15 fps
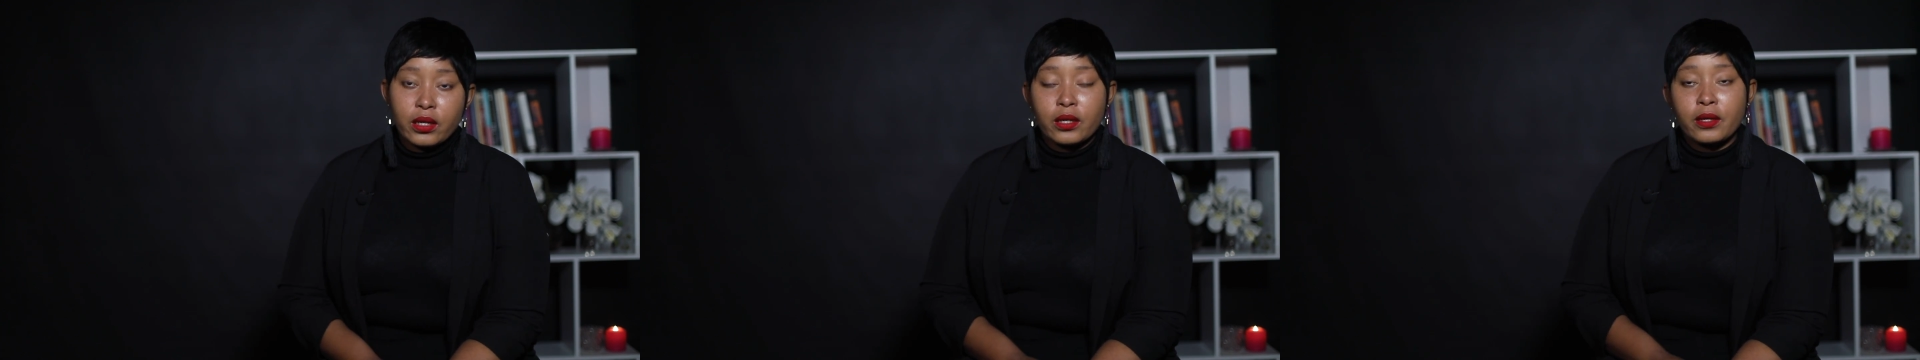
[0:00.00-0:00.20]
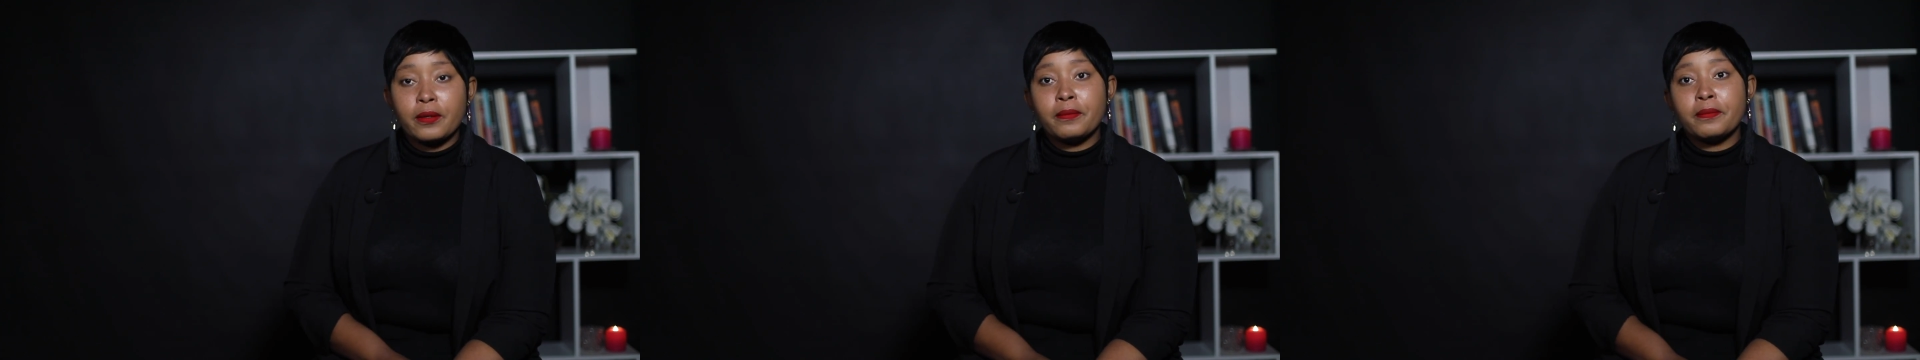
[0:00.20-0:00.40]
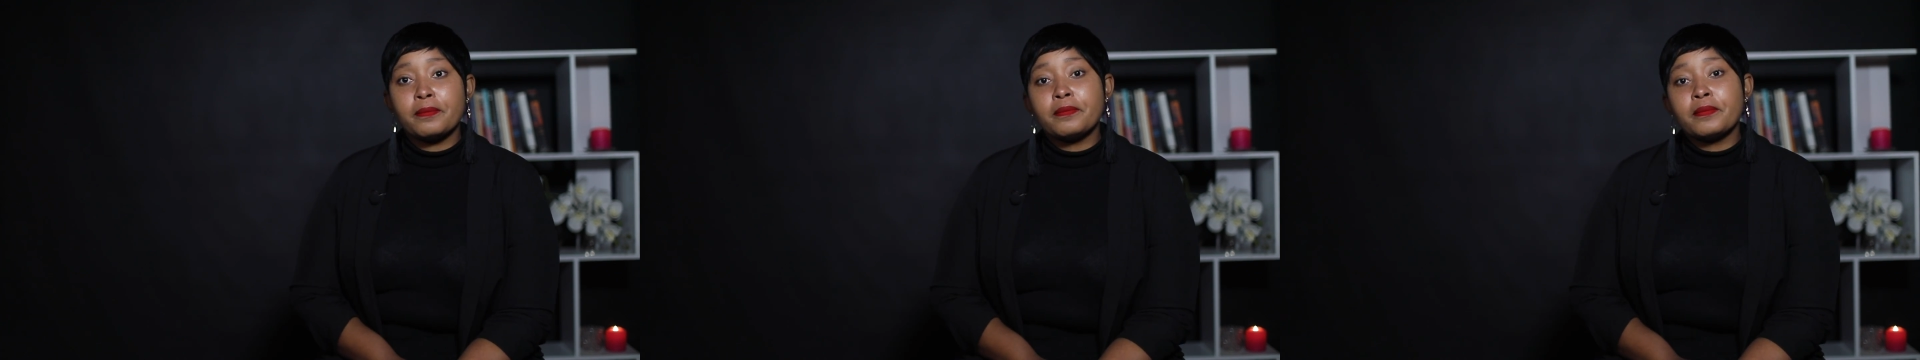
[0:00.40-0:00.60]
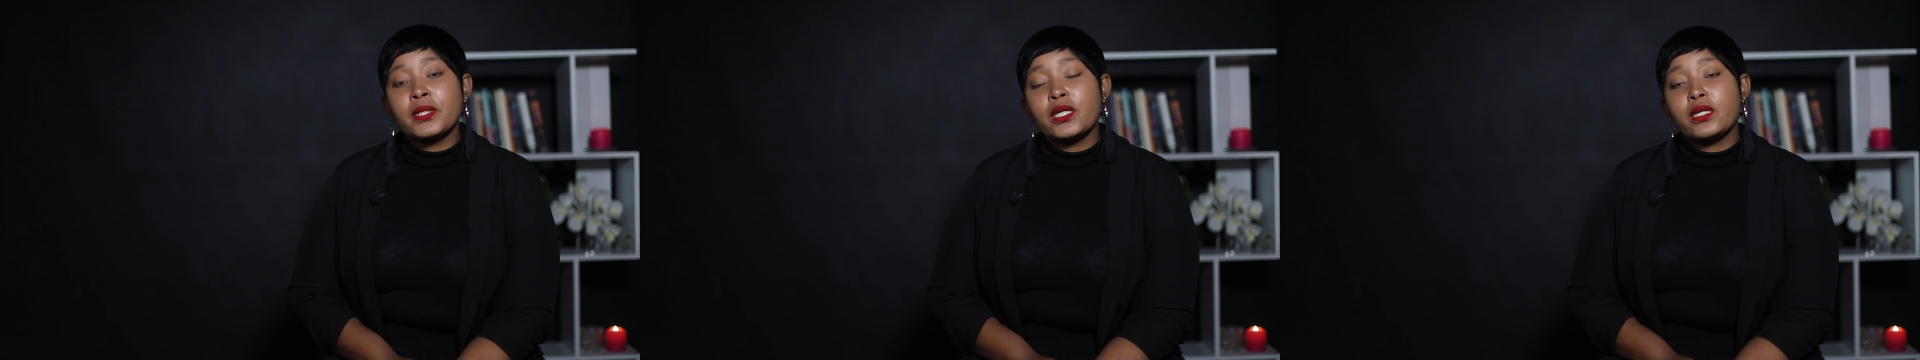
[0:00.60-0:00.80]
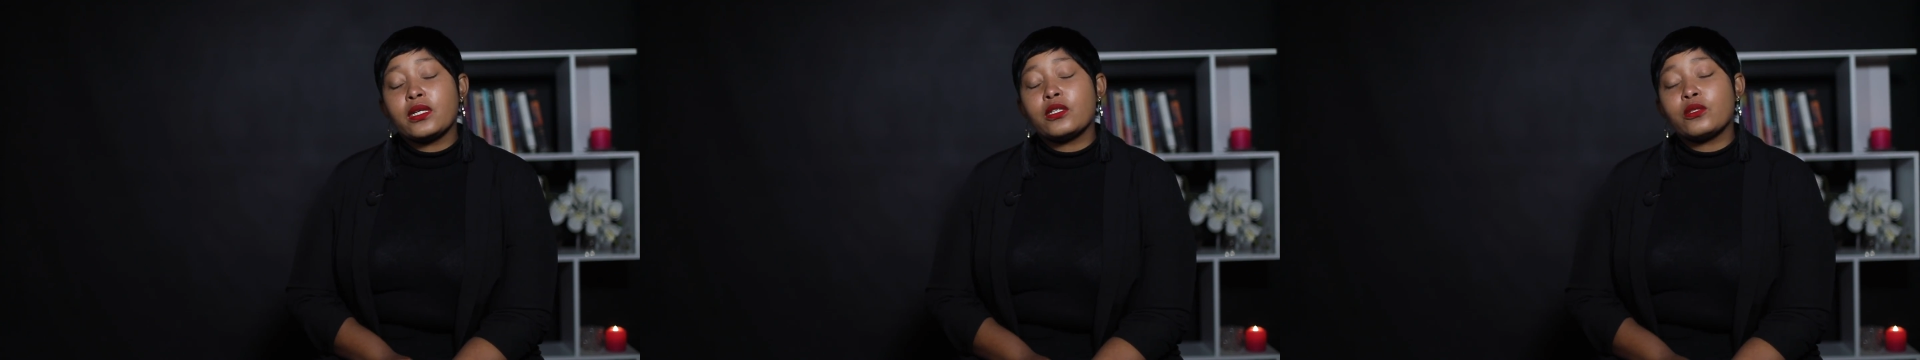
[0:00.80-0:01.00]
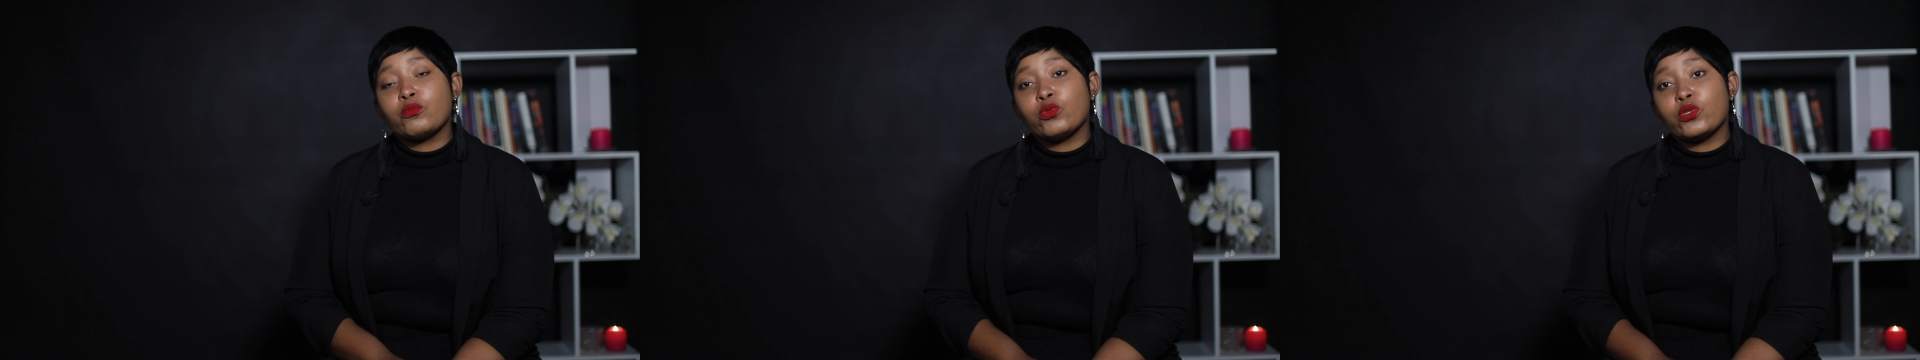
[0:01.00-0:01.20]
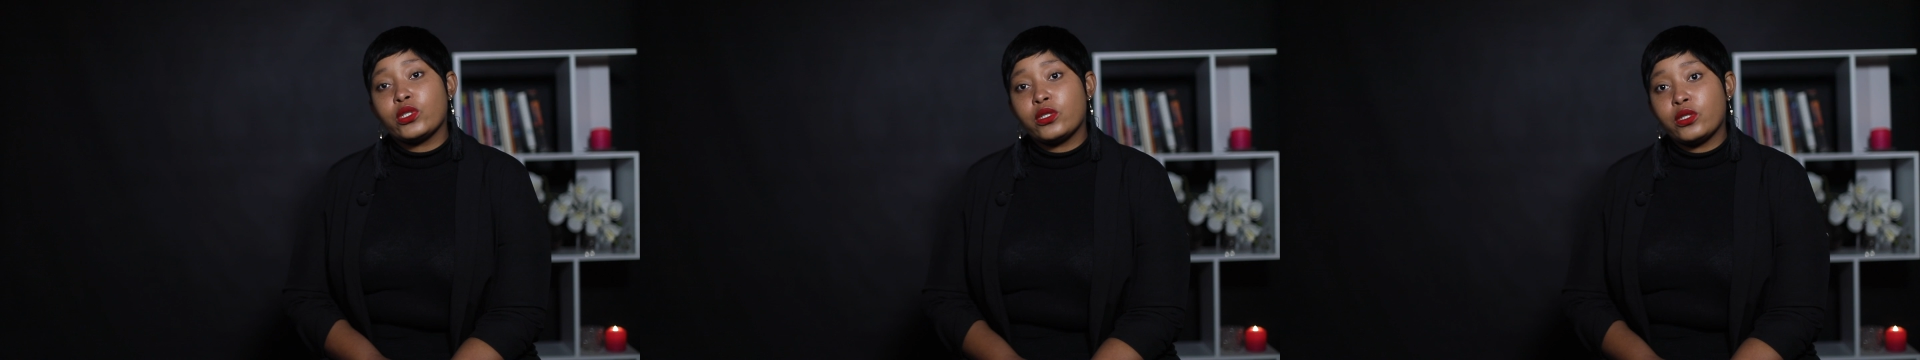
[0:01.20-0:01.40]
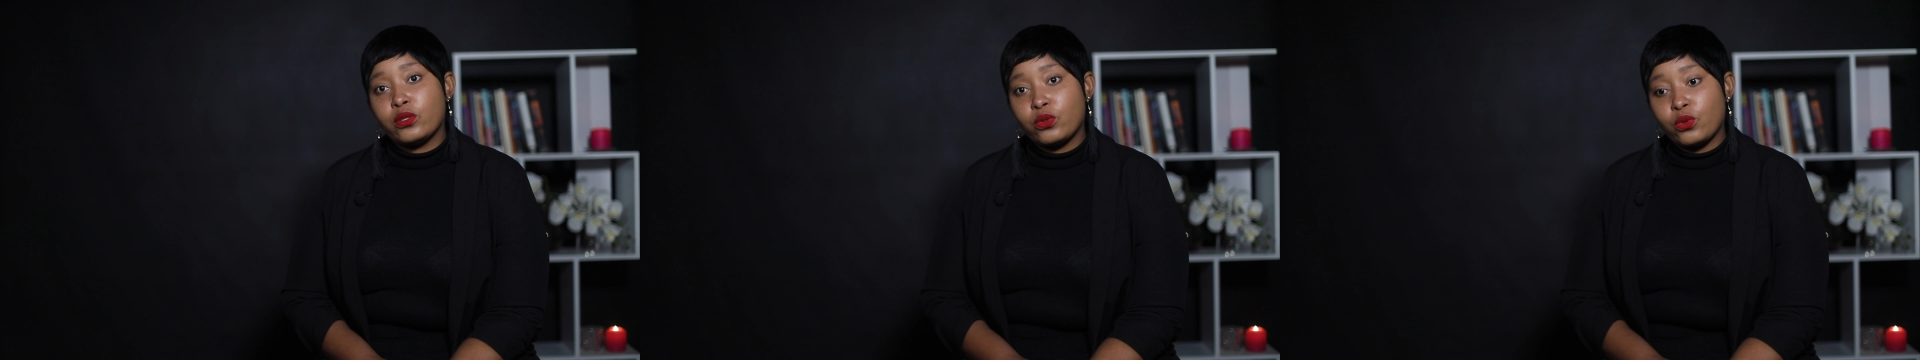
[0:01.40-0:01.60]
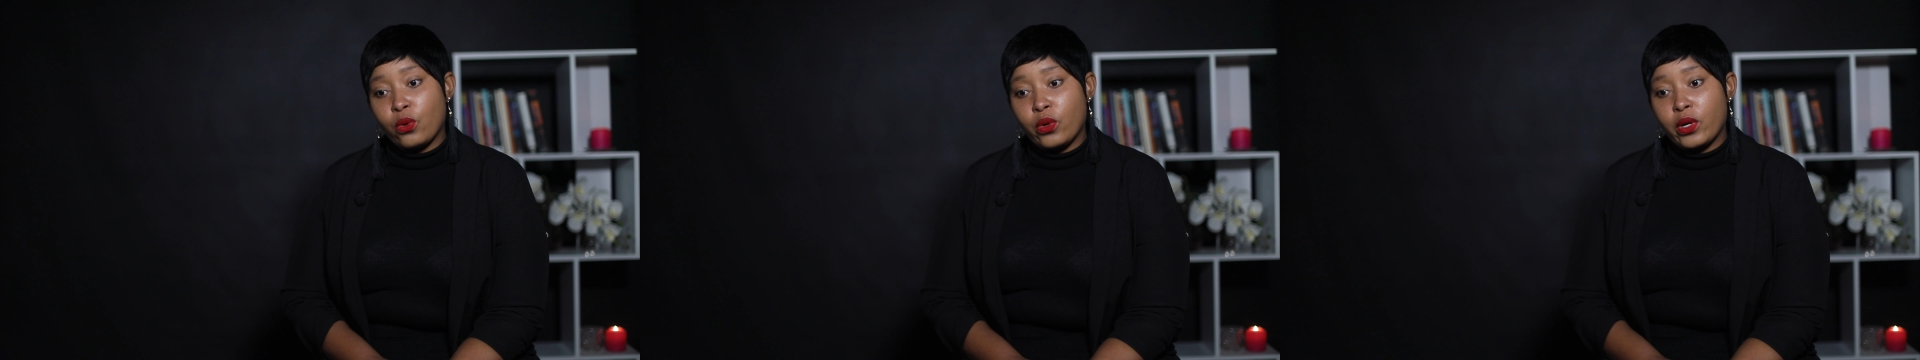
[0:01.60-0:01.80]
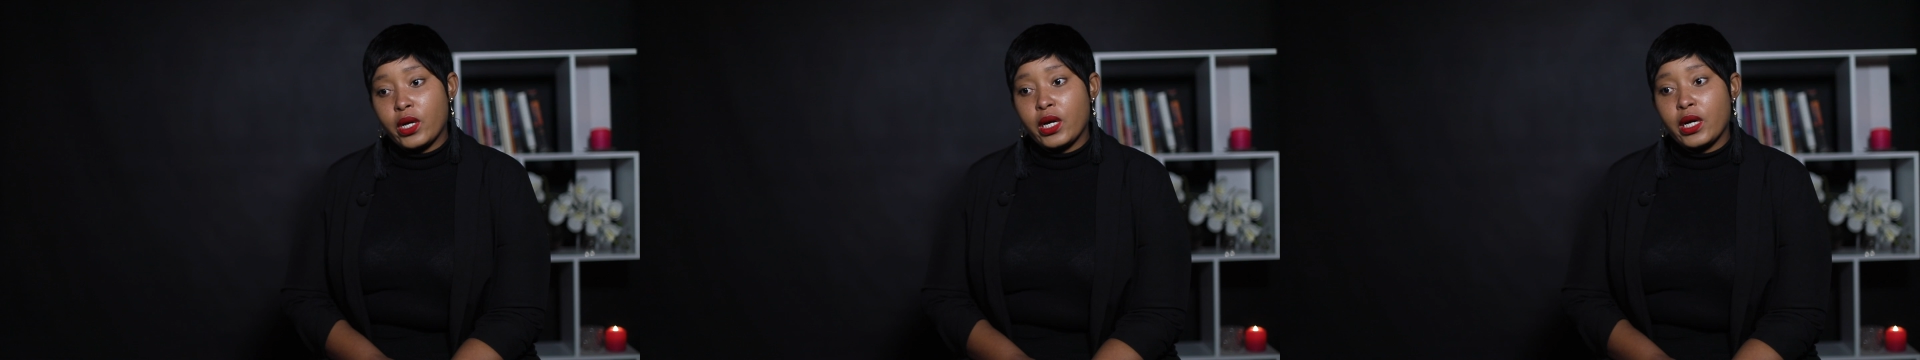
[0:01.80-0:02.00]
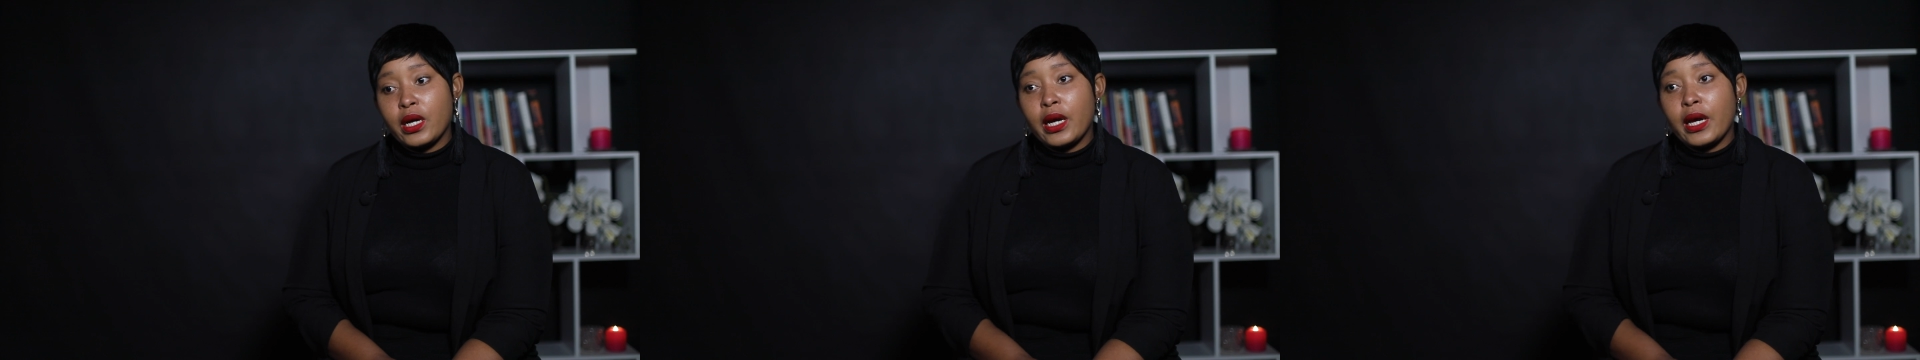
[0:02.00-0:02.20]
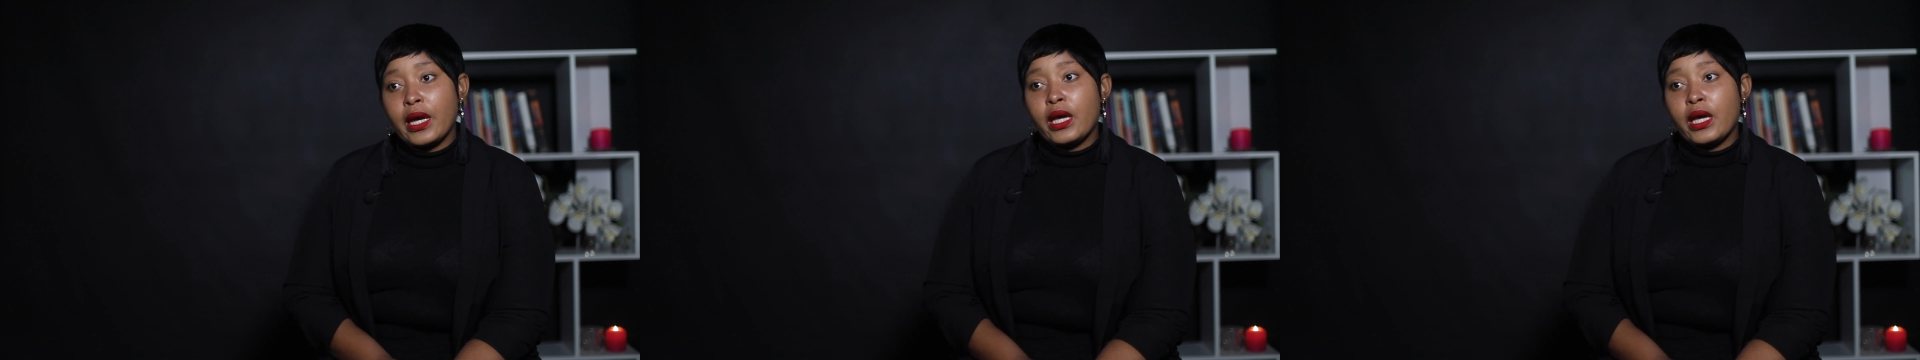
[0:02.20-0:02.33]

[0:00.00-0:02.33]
Um, it's mood disorder.